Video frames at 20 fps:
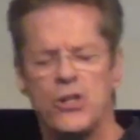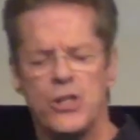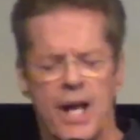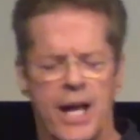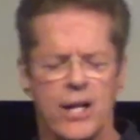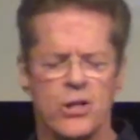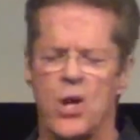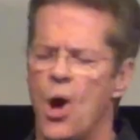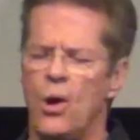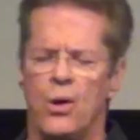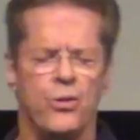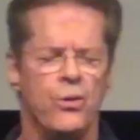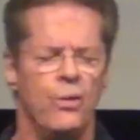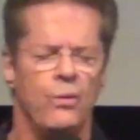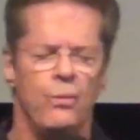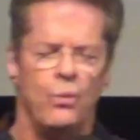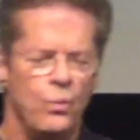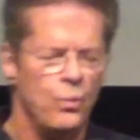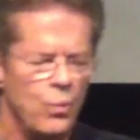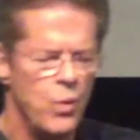says,
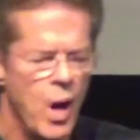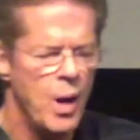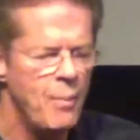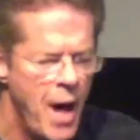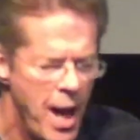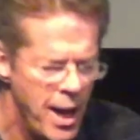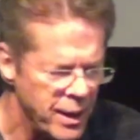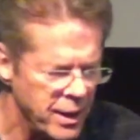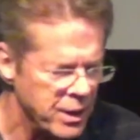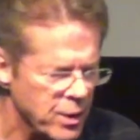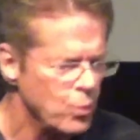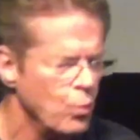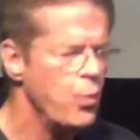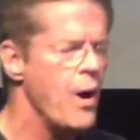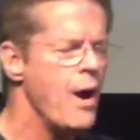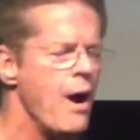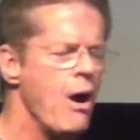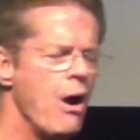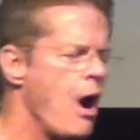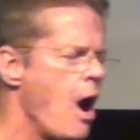Woman,
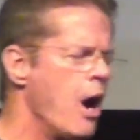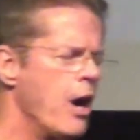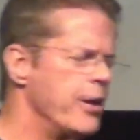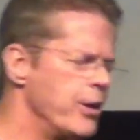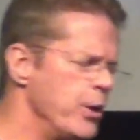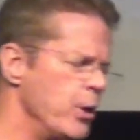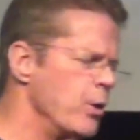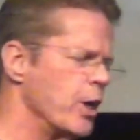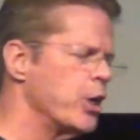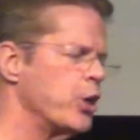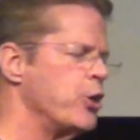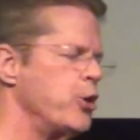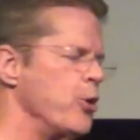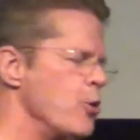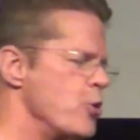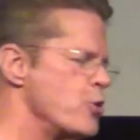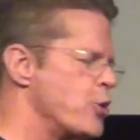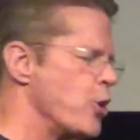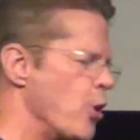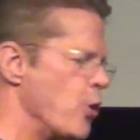where are your
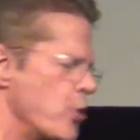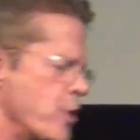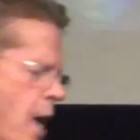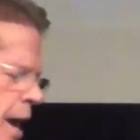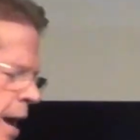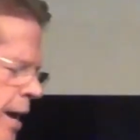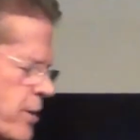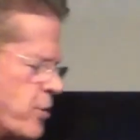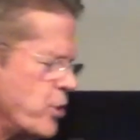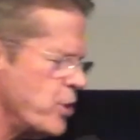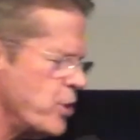accusers? And